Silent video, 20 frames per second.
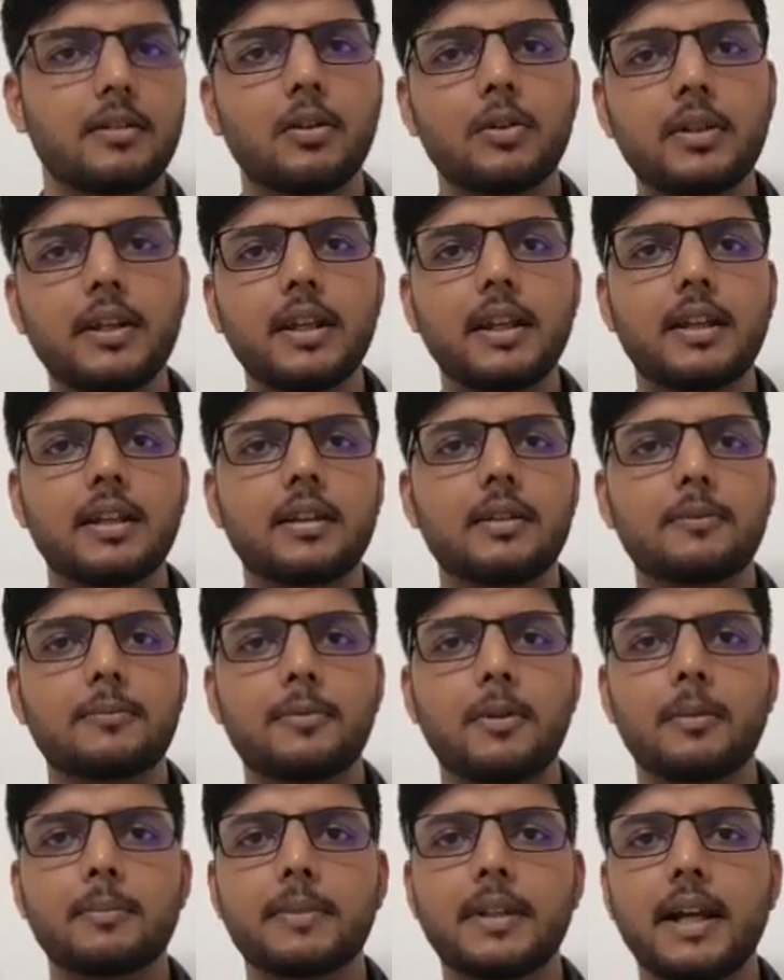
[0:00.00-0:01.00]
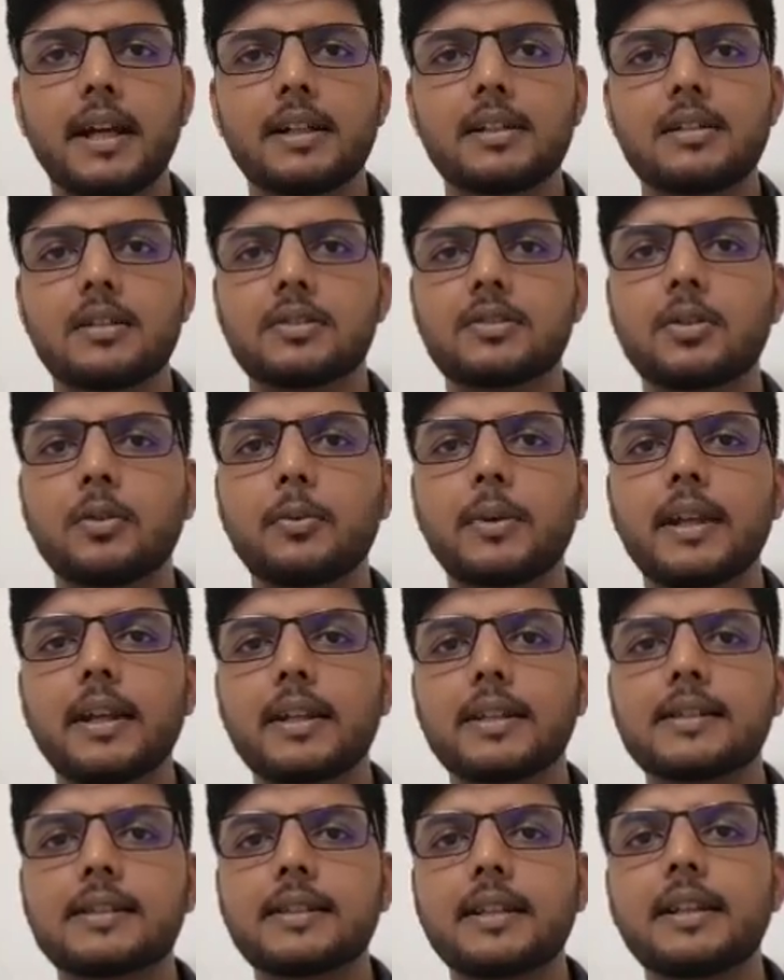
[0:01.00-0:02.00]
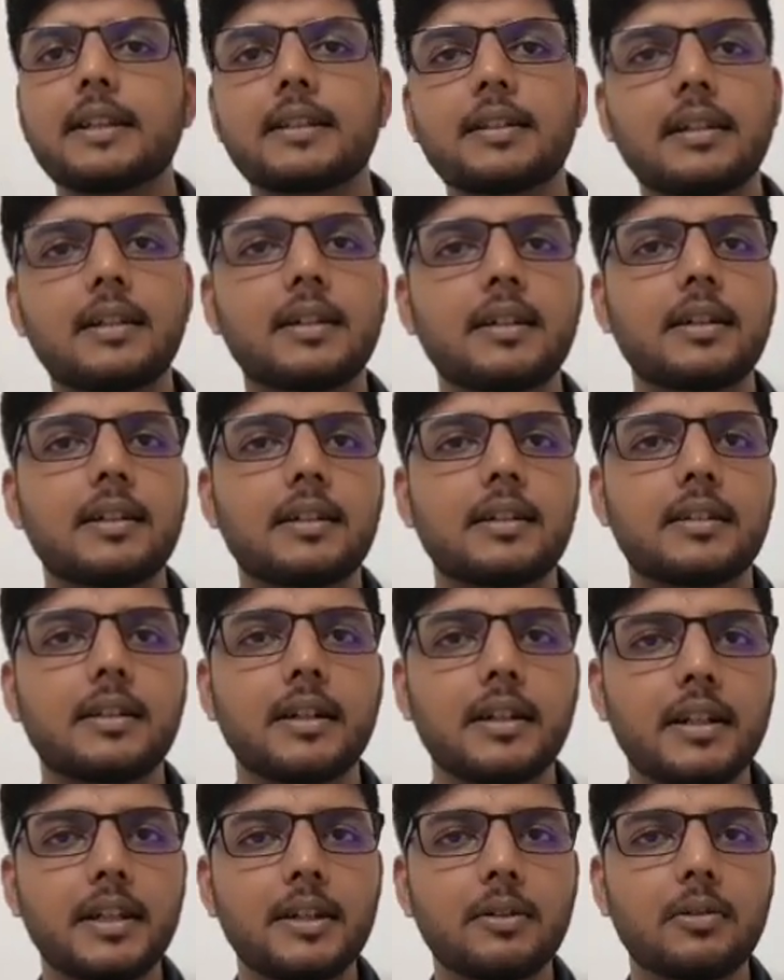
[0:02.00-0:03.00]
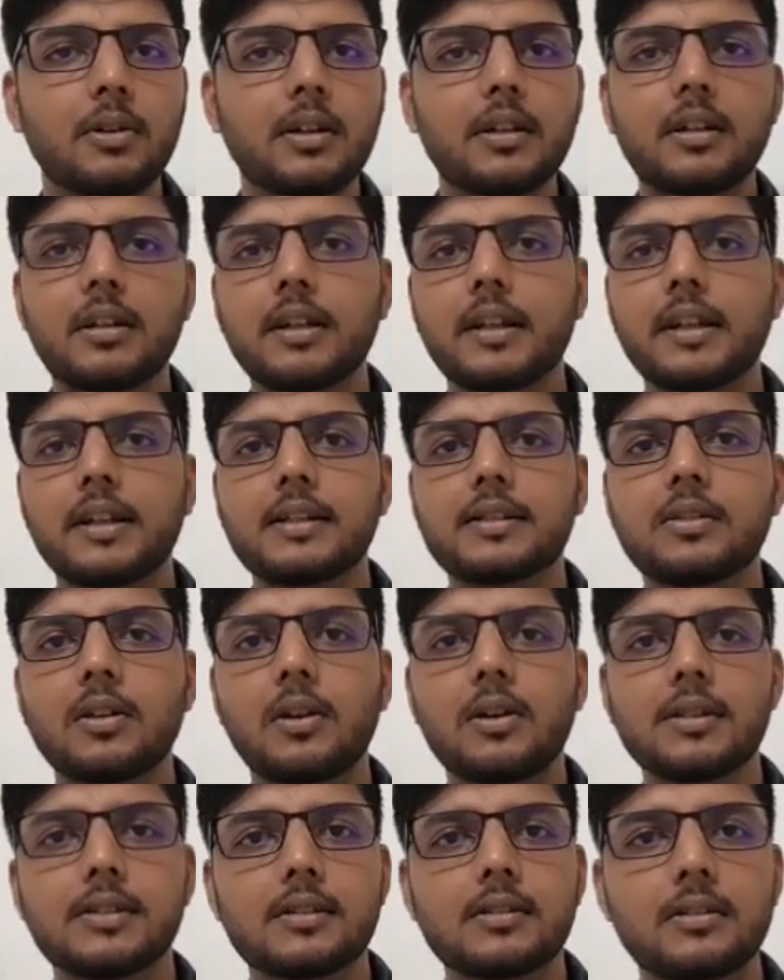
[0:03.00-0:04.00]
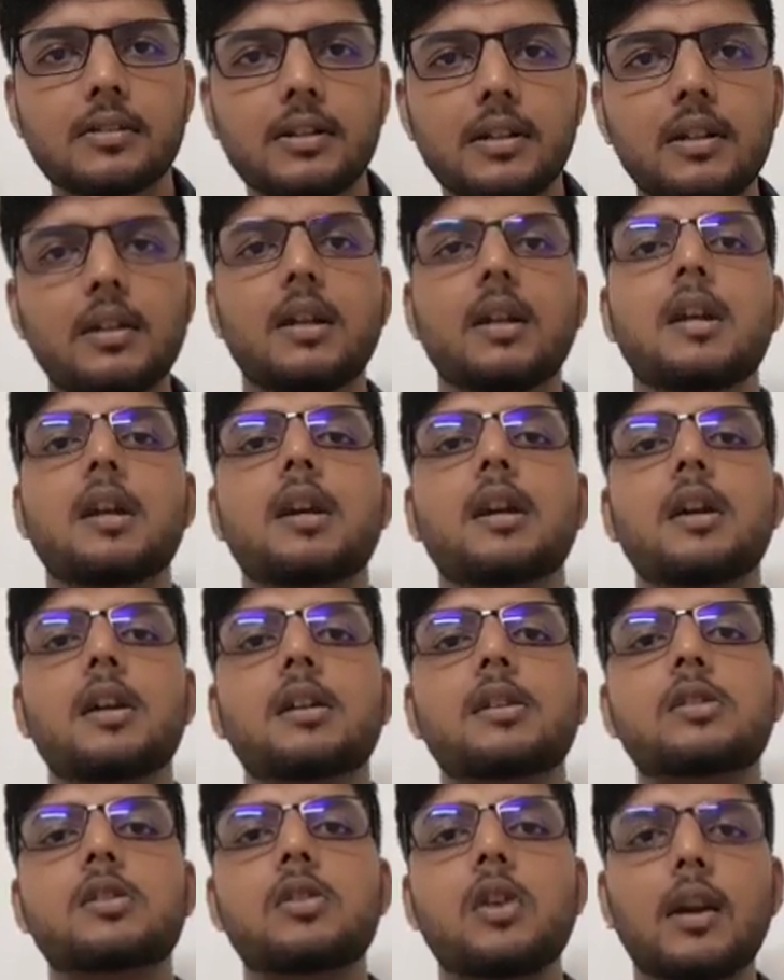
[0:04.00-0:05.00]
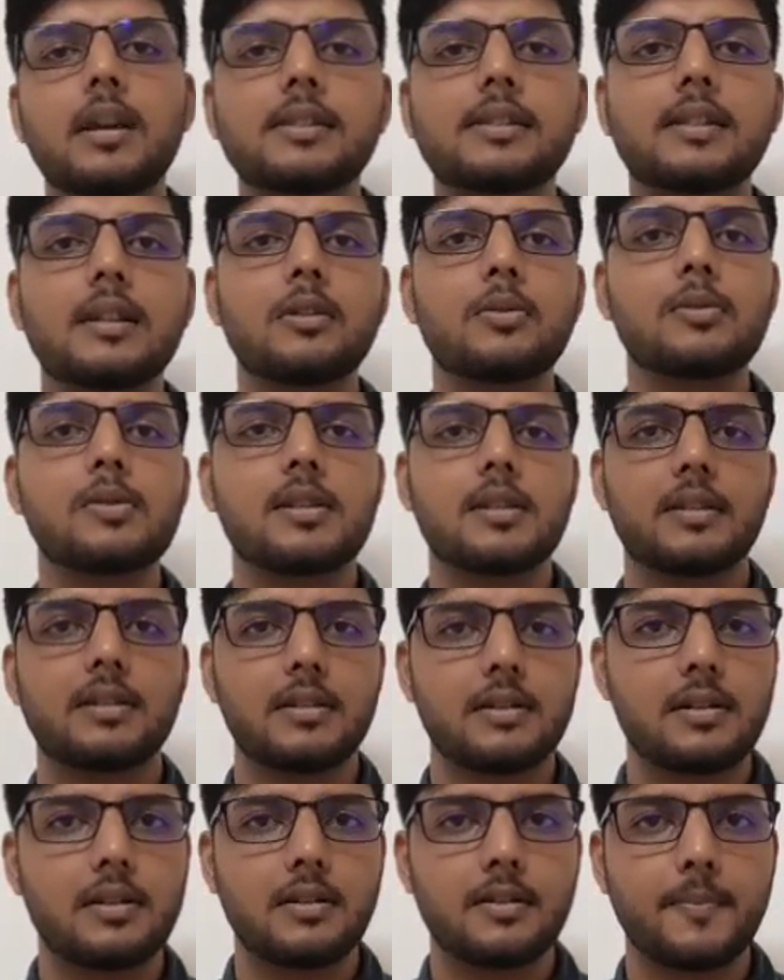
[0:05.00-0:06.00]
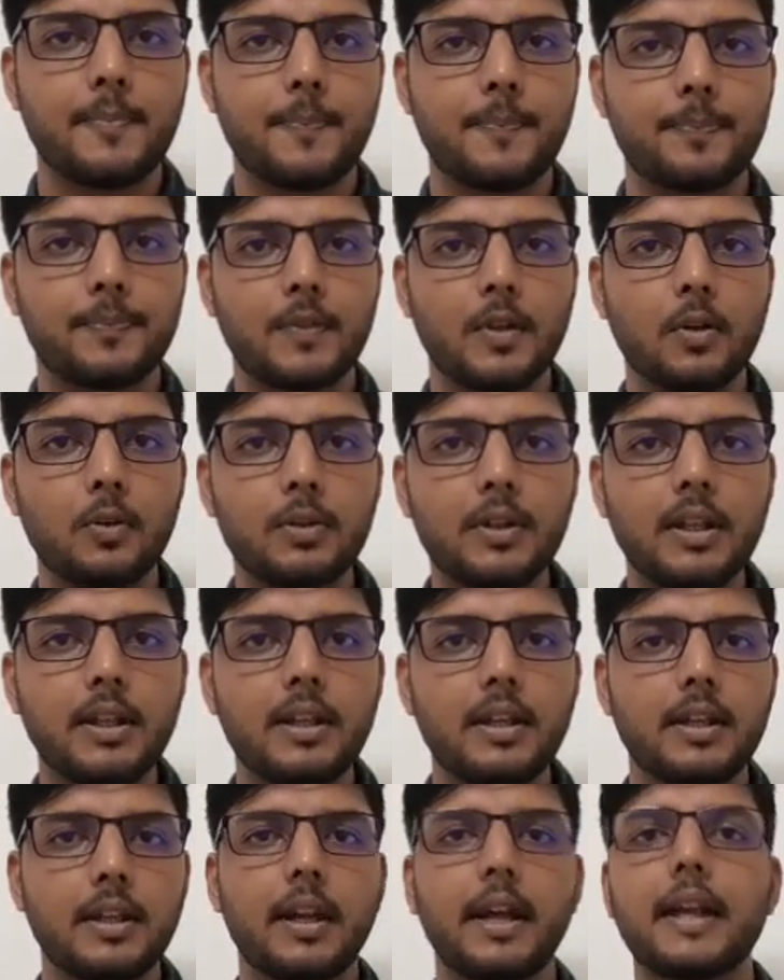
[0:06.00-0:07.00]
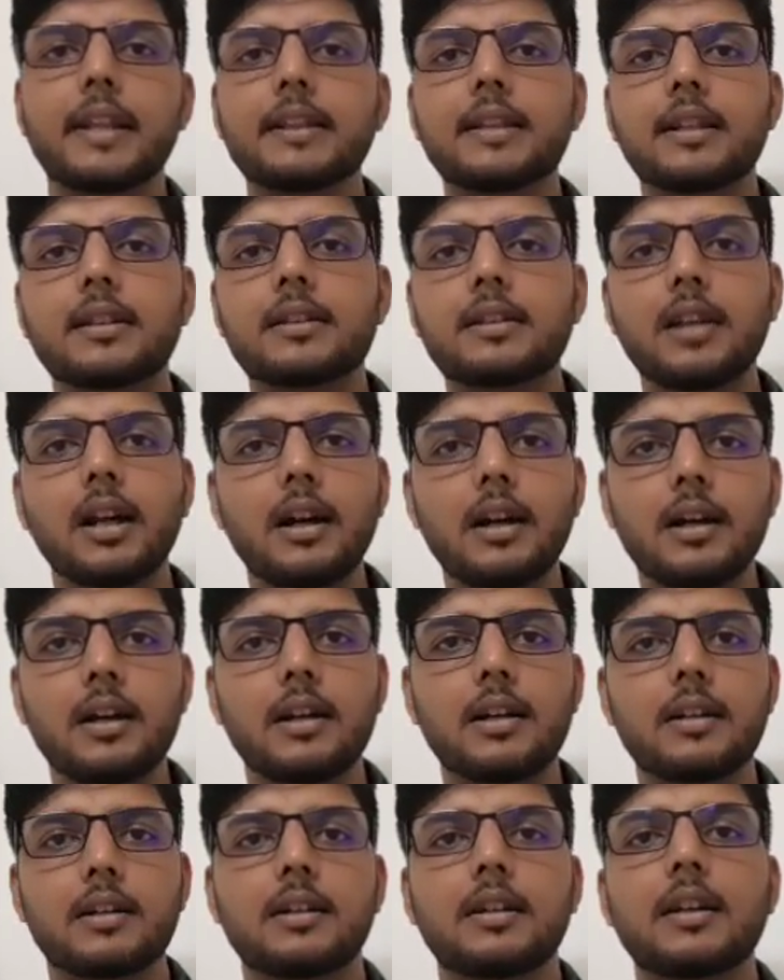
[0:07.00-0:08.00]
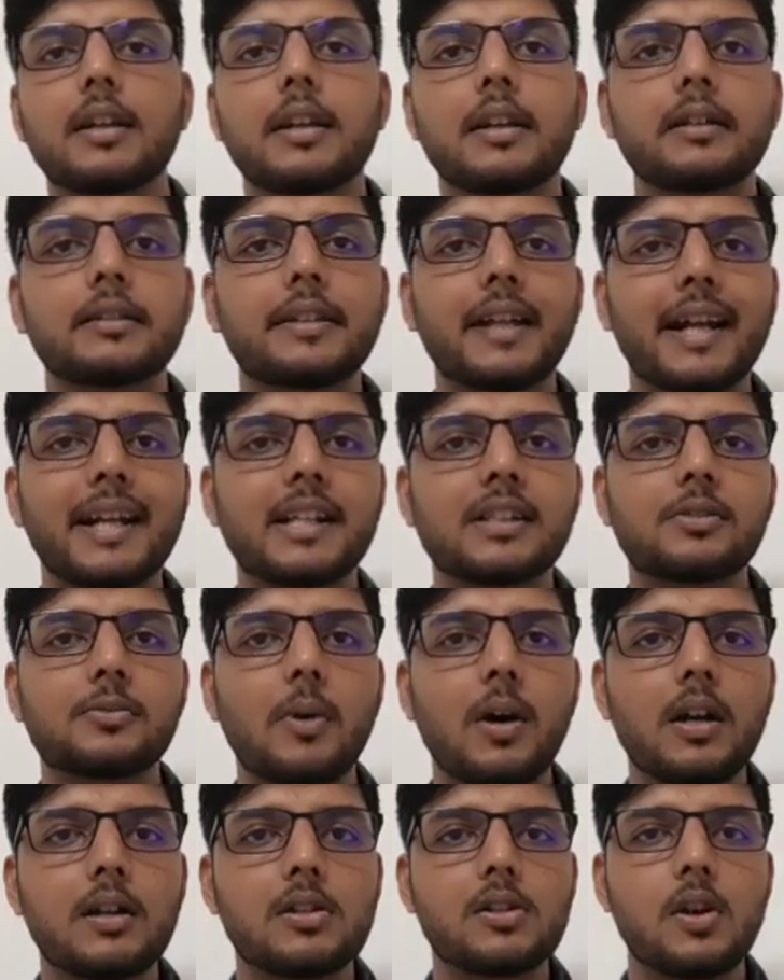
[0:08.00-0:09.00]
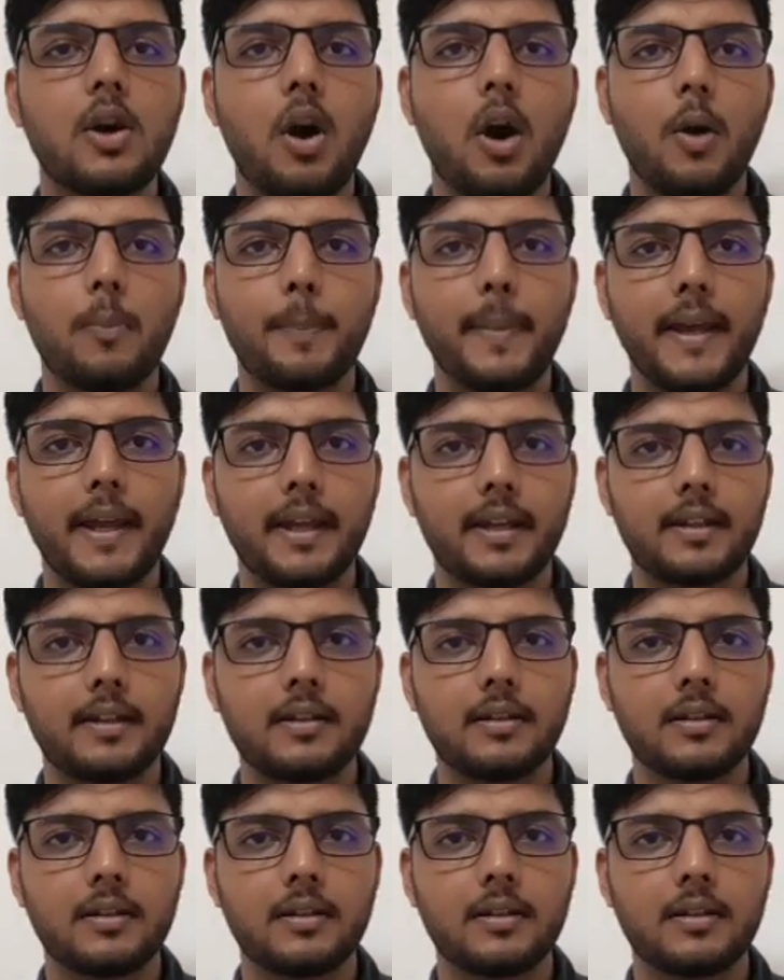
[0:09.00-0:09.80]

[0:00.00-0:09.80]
Okay, from that, so we can see the dirty water, it is also the translucent. Okay, and the third, that is what? Opaque.